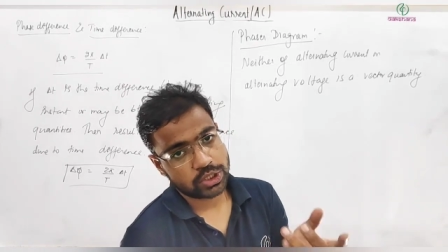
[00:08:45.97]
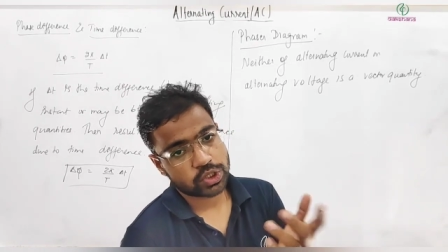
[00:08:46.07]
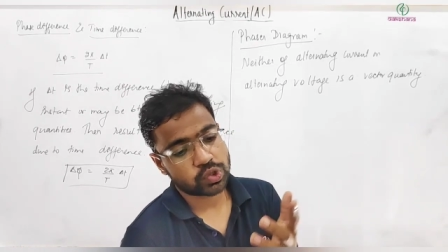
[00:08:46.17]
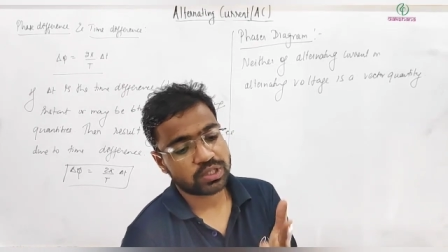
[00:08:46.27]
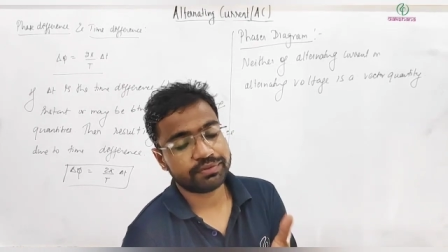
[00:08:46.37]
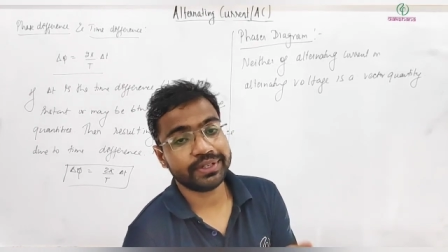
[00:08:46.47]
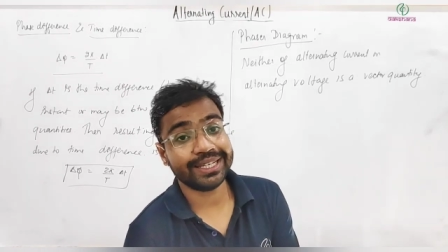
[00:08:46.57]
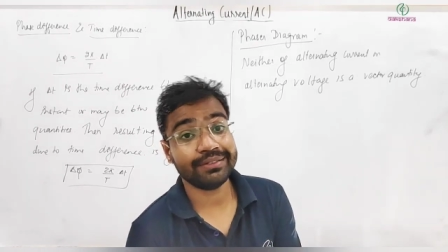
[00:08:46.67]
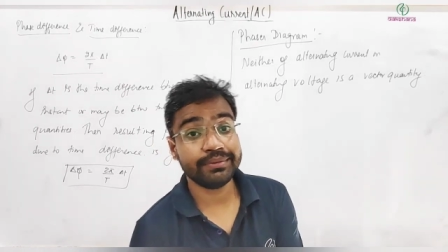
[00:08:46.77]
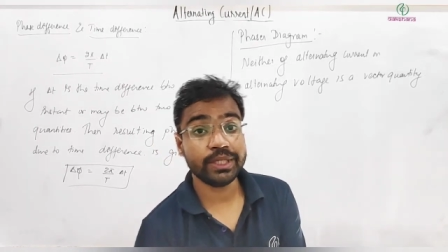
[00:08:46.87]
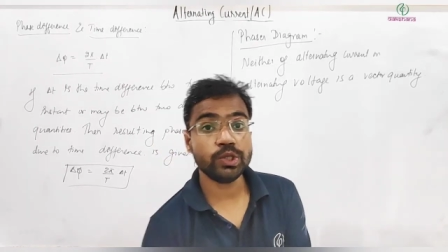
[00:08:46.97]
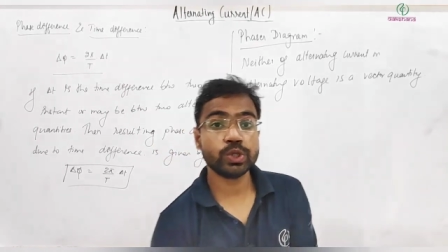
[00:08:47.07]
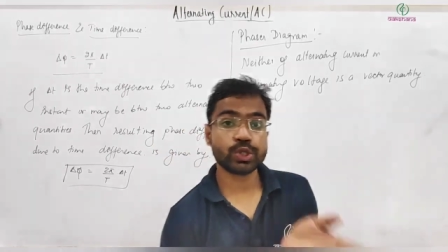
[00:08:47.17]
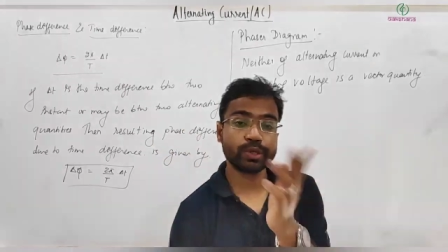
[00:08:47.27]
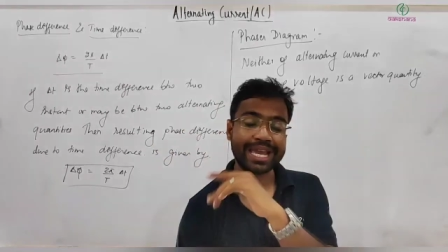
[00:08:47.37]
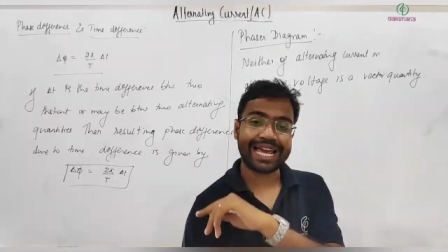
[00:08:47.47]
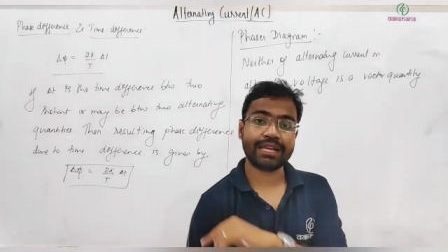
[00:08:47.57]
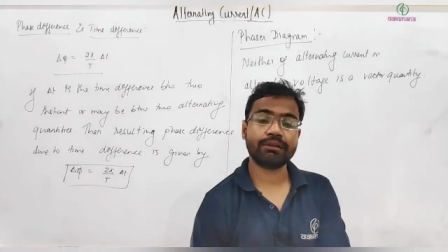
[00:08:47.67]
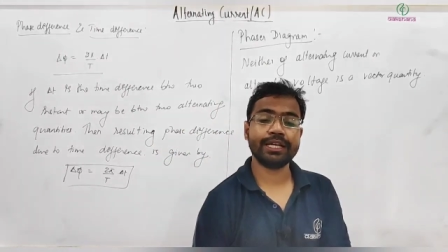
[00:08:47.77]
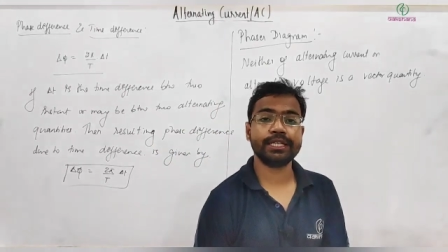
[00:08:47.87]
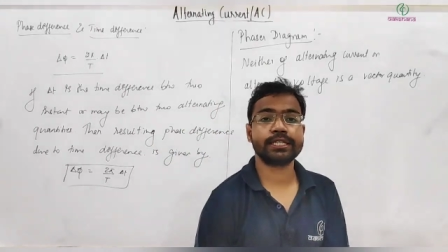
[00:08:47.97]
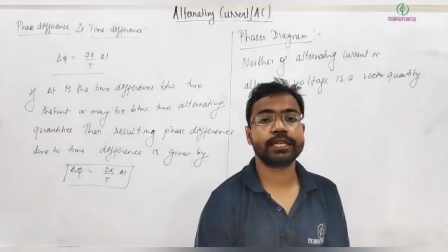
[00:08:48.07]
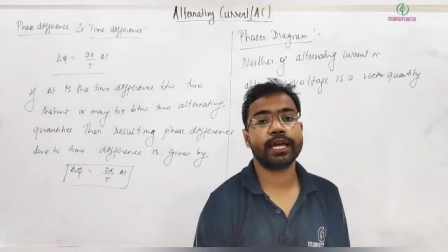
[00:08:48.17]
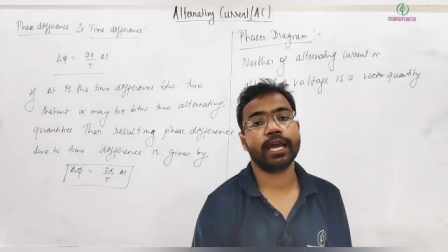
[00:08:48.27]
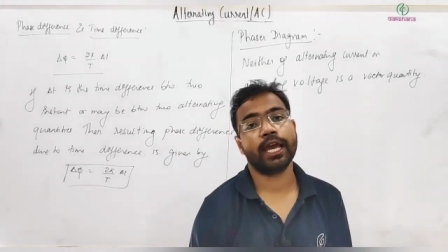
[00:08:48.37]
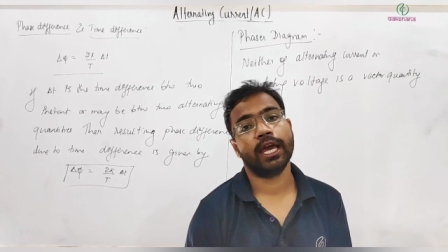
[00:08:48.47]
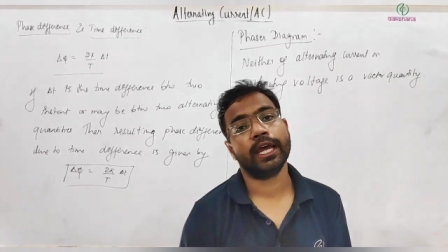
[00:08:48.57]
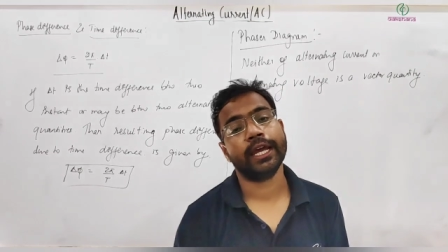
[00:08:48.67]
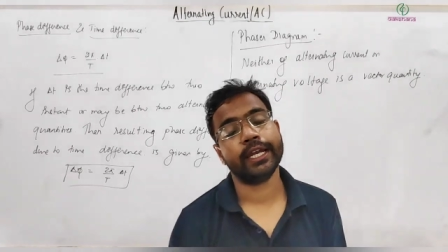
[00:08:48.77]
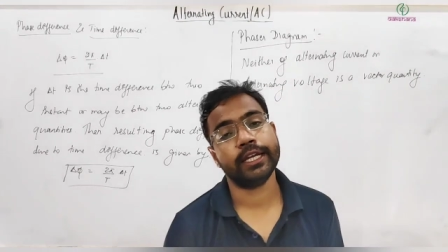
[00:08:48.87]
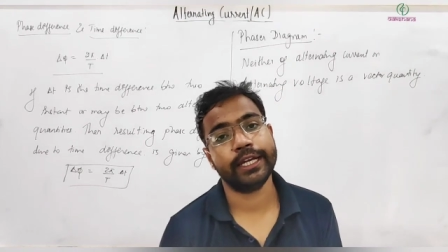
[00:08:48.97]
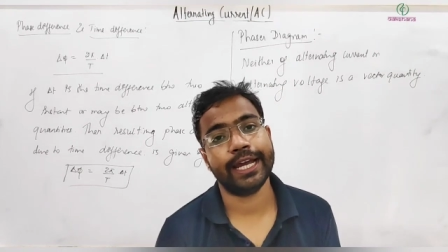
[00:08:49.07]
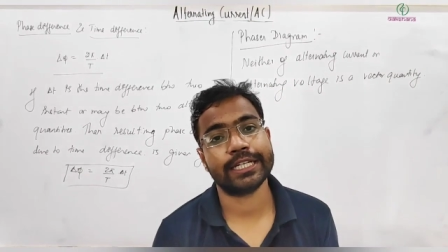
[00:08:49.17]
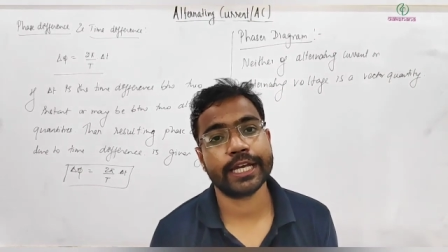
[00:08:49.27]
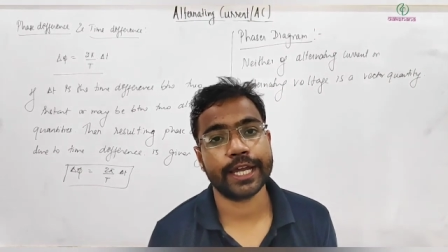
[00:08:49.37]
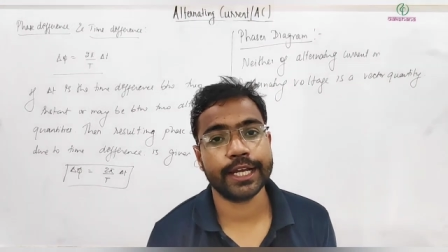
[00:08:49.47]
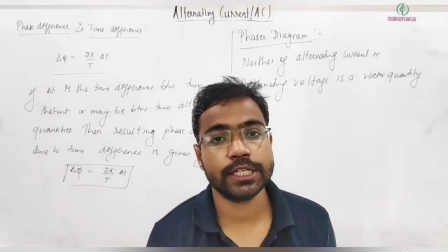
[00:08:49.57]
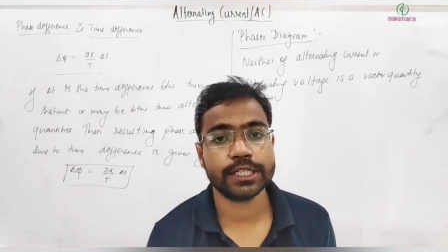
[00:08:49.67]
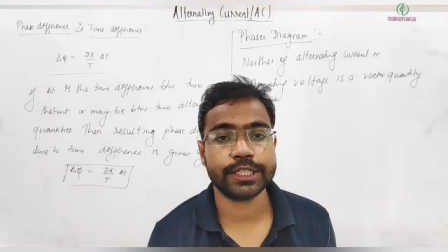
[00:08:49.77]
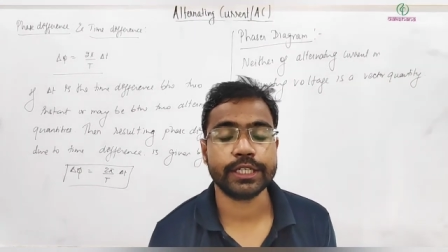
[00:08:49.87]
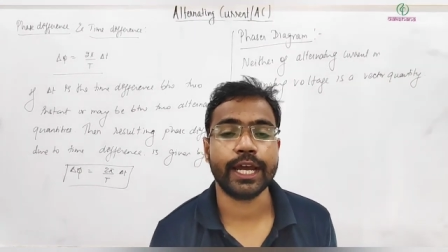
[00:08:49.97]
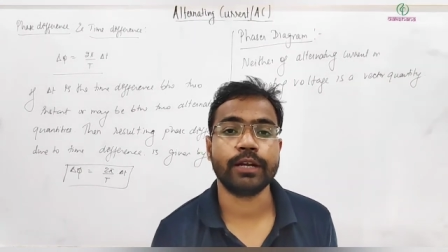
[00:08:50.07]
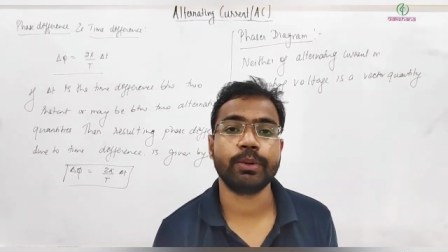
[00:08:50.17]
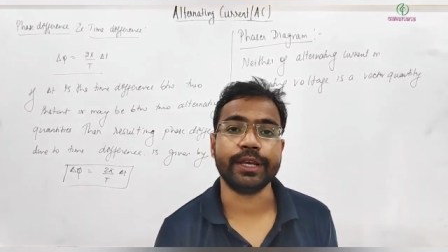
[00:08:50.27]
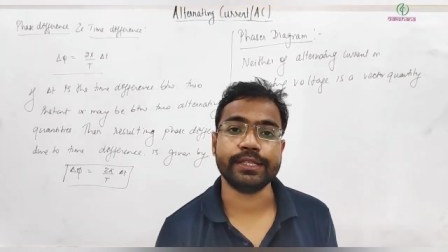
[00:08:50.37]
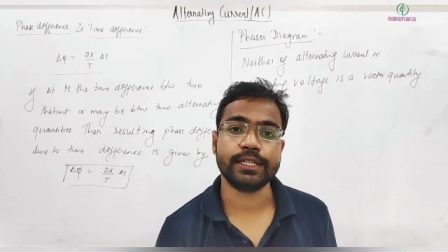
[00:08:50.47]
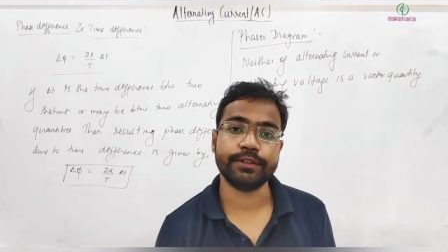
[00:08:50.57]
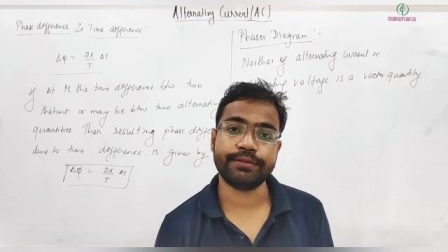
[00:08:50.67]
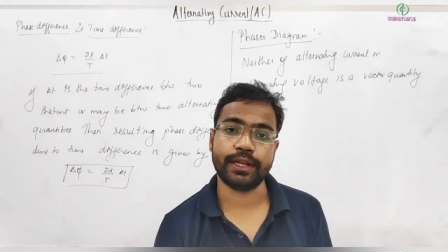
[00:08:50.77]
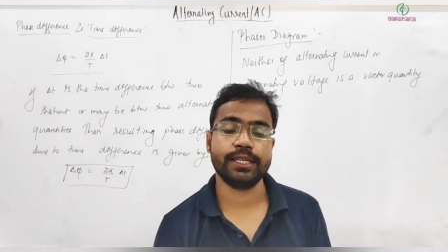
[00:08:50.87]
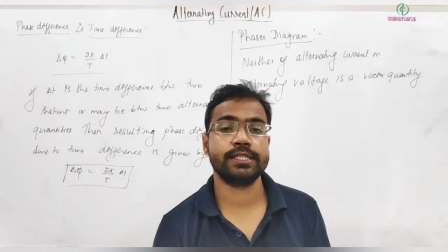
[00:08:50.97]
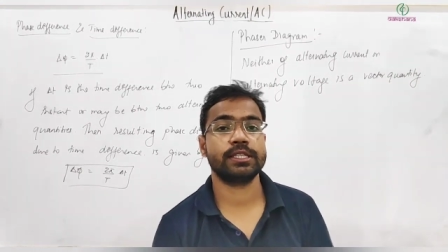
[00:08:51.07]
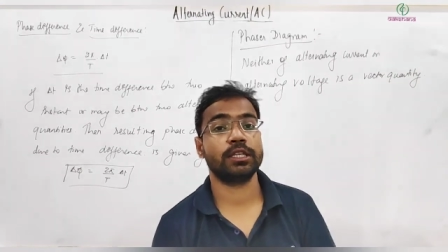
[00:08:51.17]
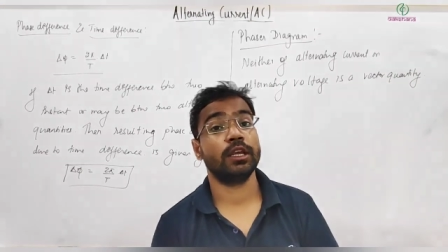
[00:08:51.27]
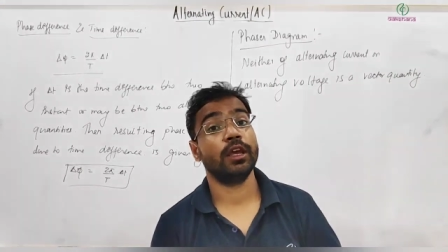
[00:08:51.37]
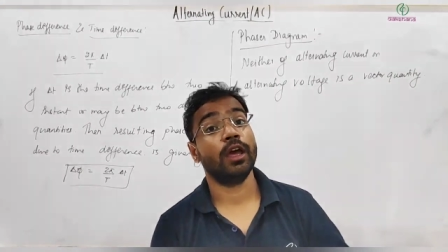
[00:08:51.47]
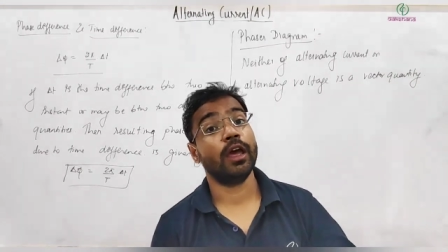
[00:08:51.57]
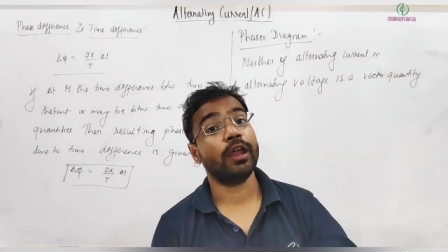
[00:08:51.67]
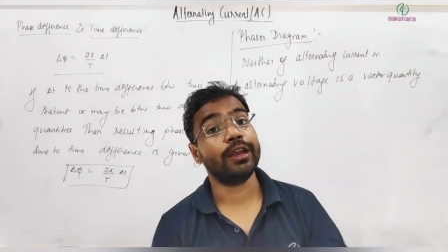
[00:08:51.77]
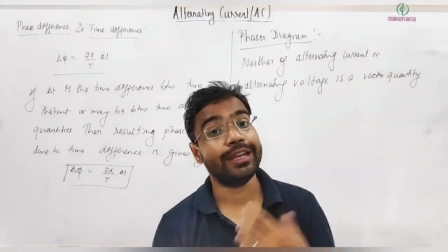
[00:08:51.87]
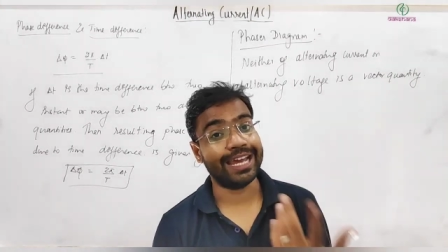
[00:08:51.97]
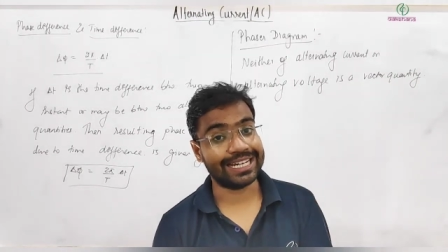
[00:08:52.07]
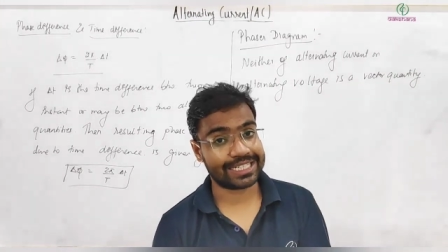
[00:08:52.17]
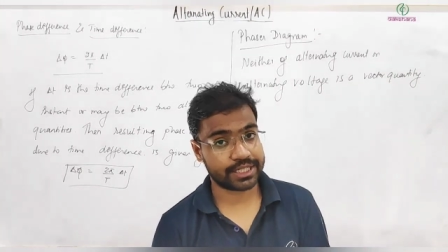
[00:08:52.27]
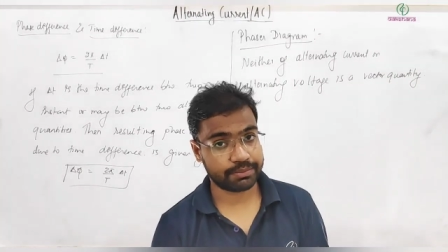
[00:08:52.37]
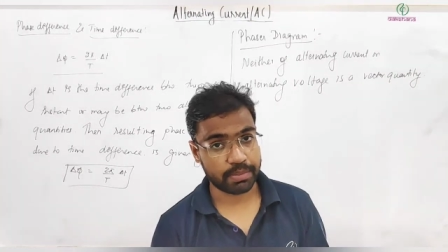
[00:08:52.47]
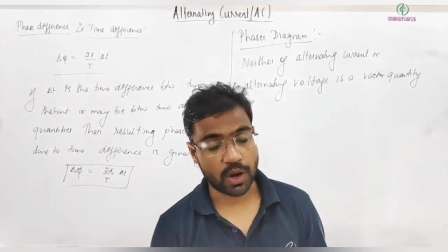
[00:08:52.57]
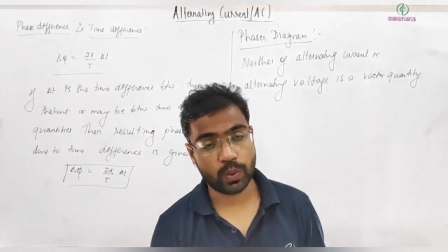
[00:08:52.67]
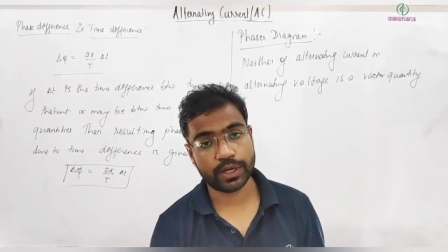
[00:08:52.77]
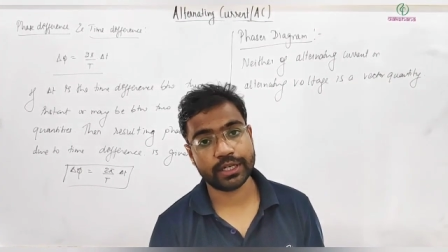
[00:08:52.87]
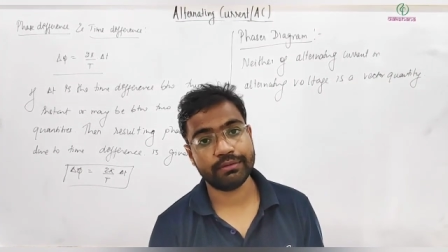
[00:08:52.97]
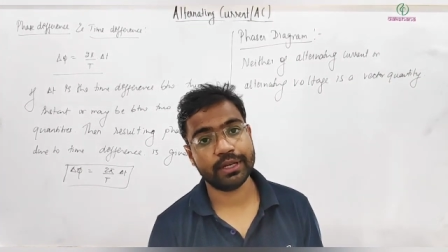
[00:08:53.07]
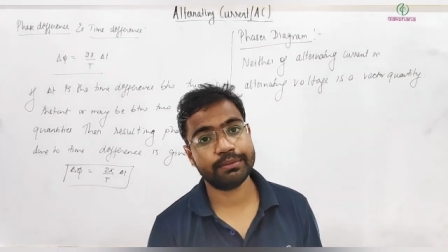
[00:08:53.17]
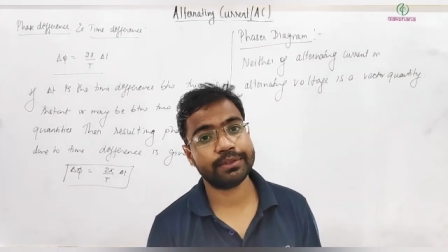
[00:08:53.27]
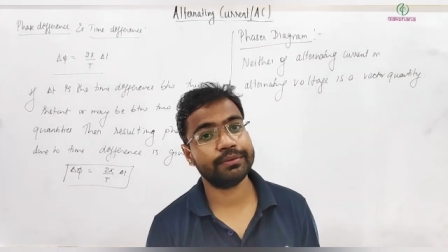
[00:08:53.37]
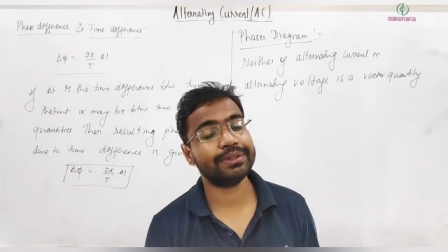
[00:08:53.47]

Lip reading: So the way we used to calculate net current, net potential difference, net power developed,